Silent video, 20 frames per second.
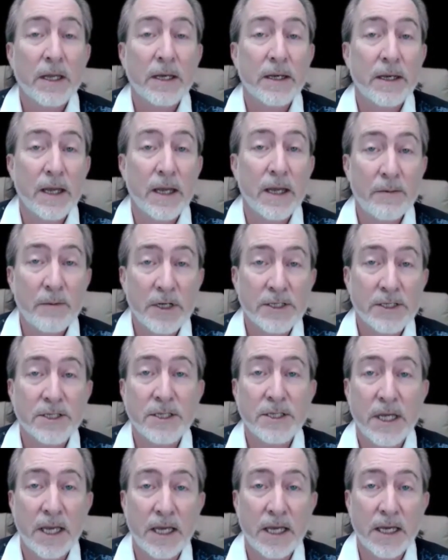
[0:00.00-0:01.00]

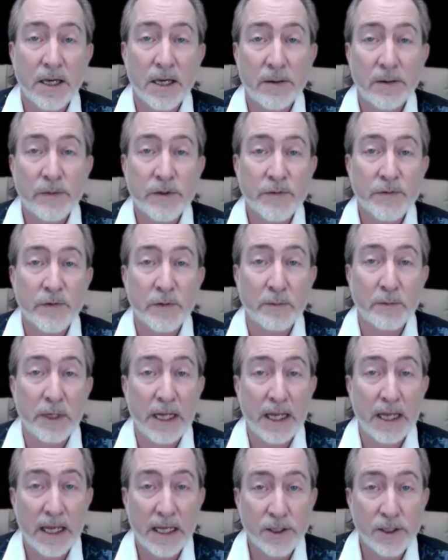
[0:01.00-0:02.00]
Namaste comes from
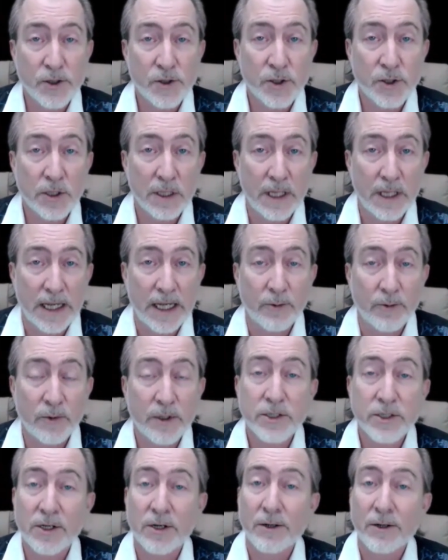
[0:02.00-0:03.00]
an ancient
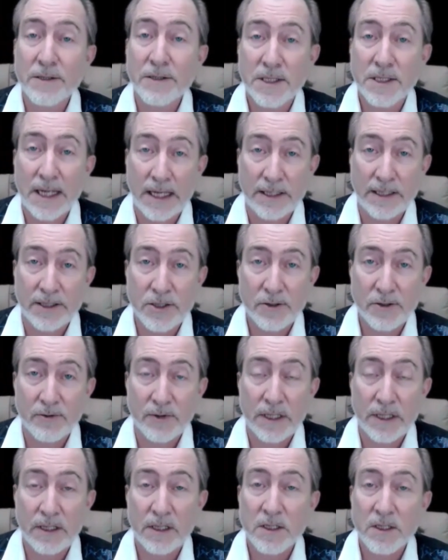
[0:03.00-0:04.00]
language called
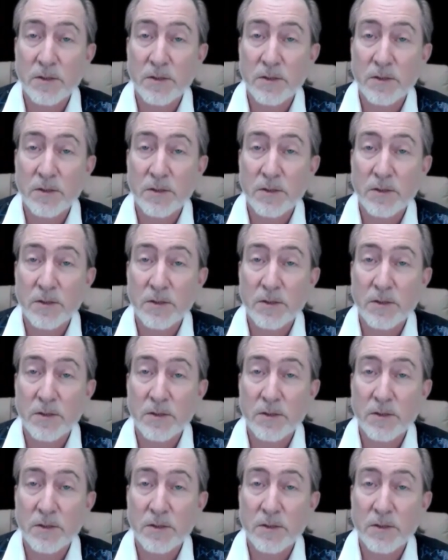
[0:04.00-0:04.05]
Sanskrit.